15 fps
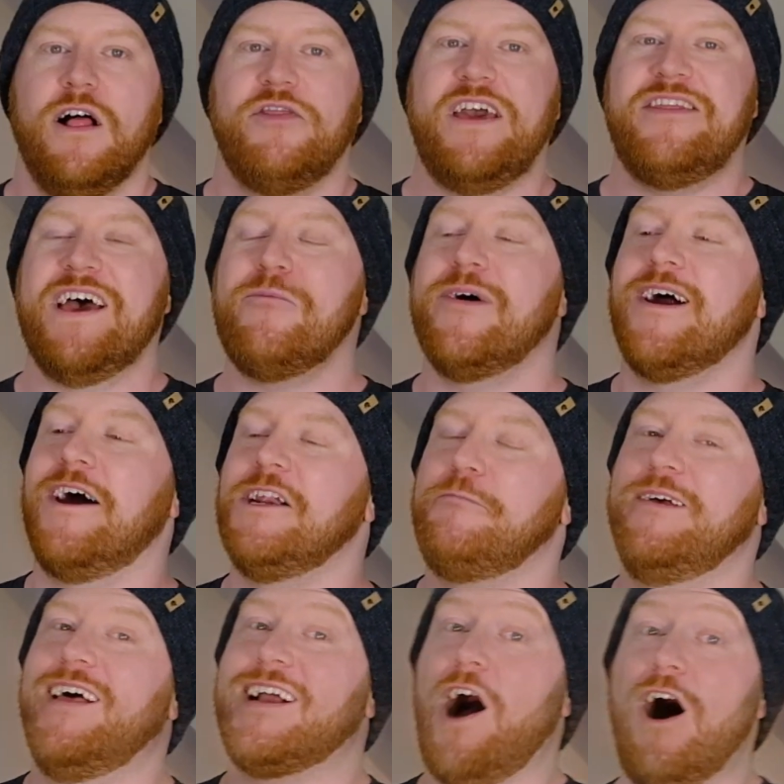They then went on to be
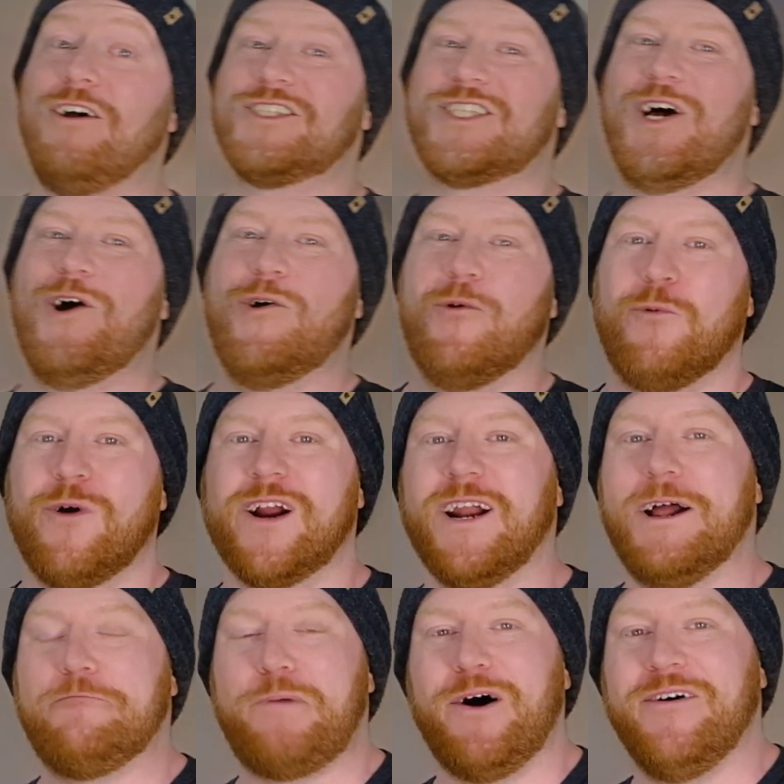like, also, we're
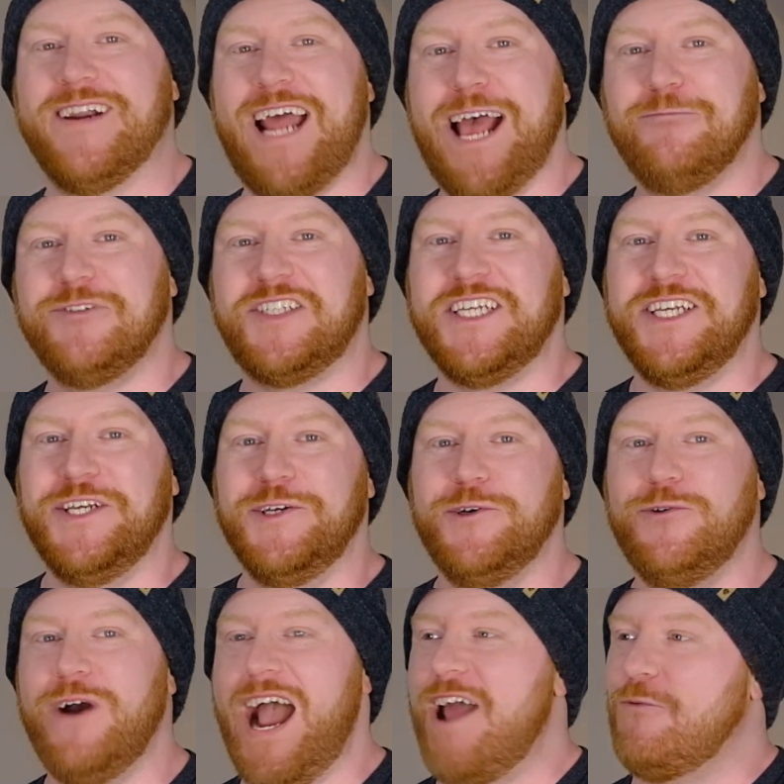gonna pull an
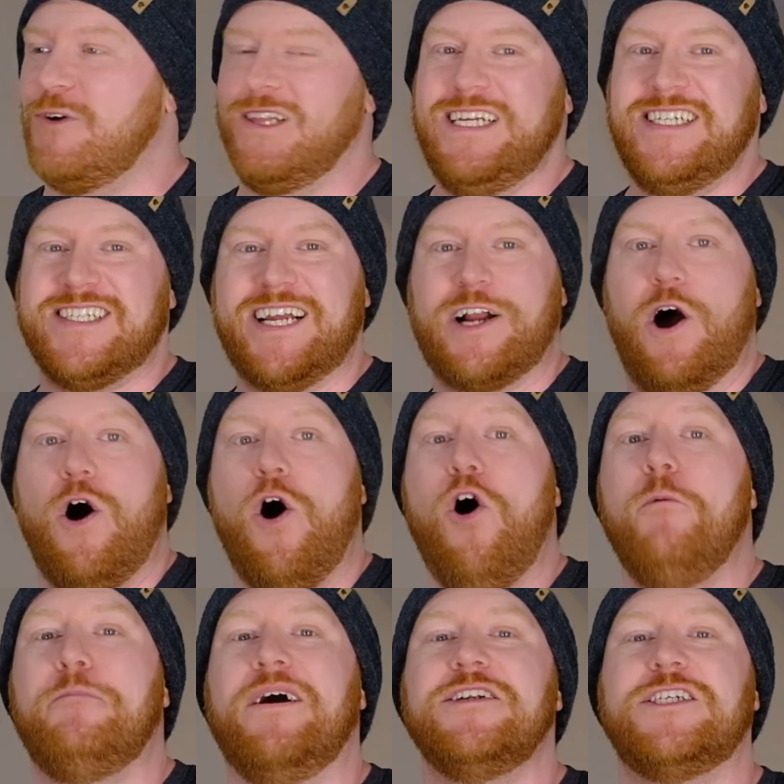MCU and release like a whole
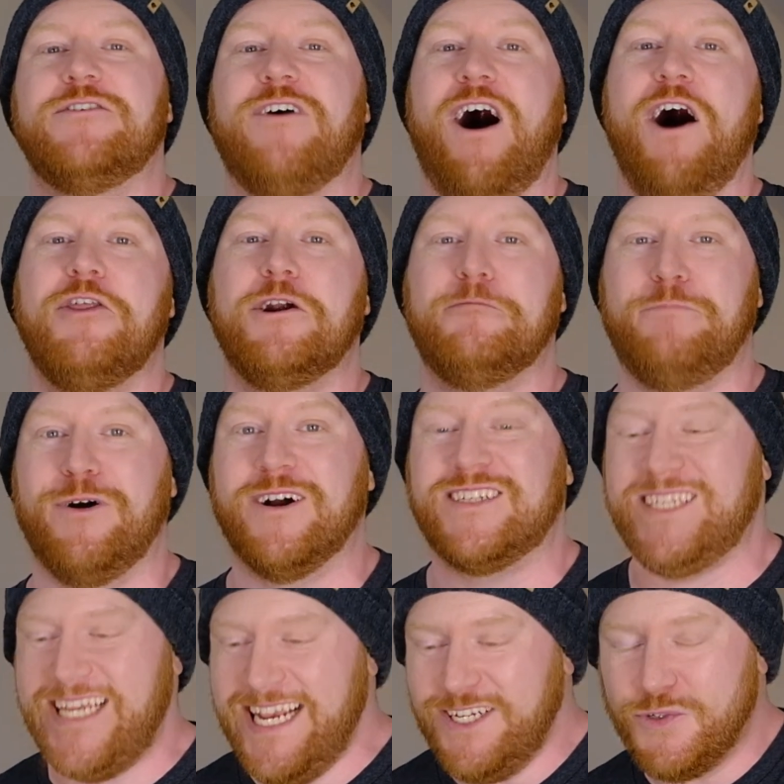bunch of other
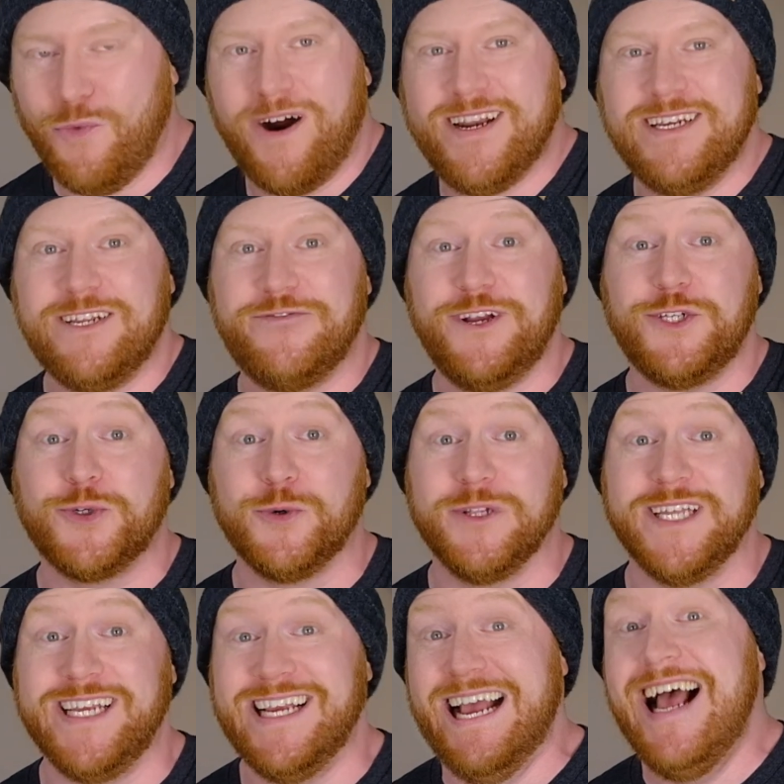books, each one
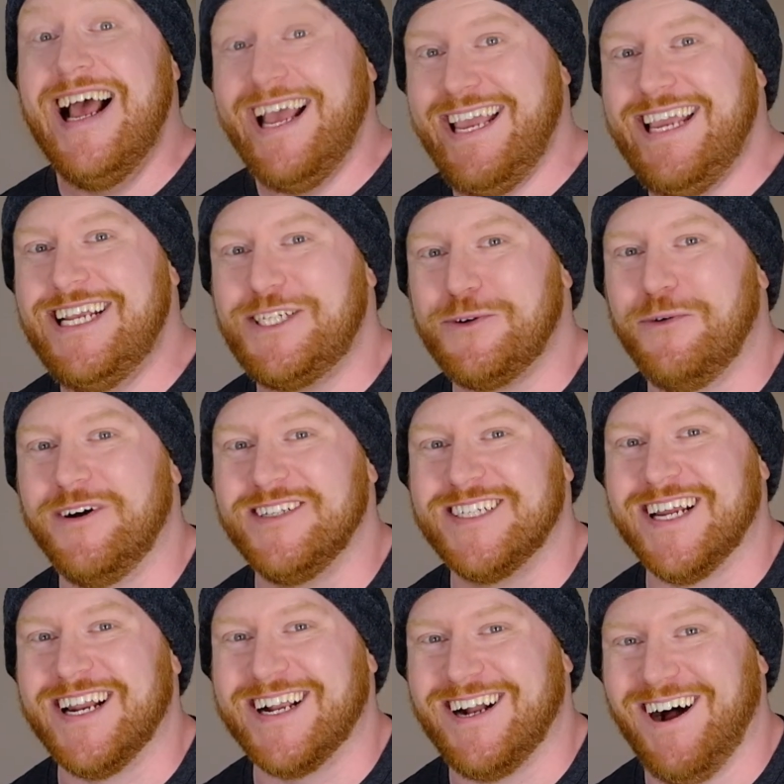individually. Each one's
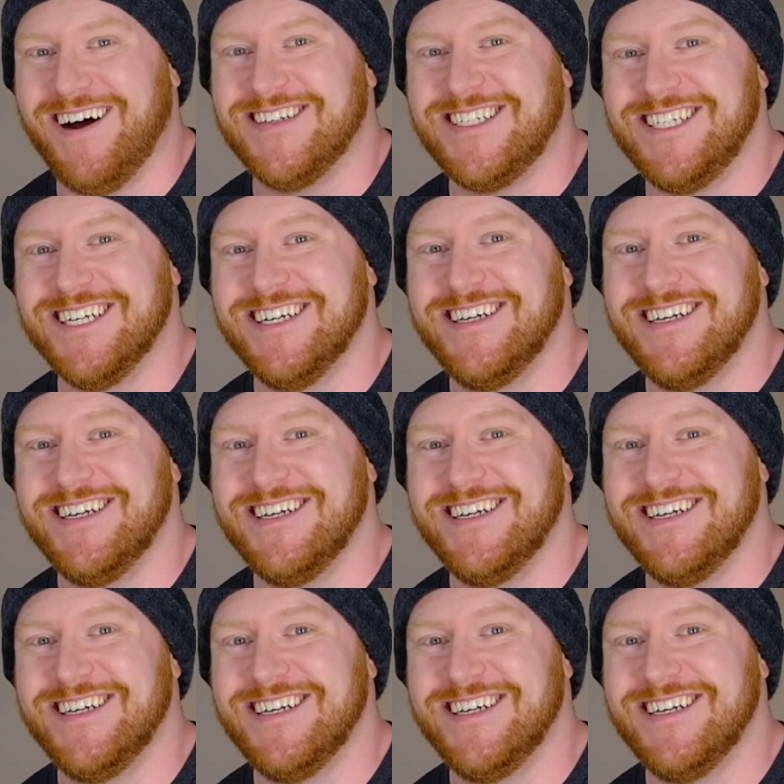gonna cost you.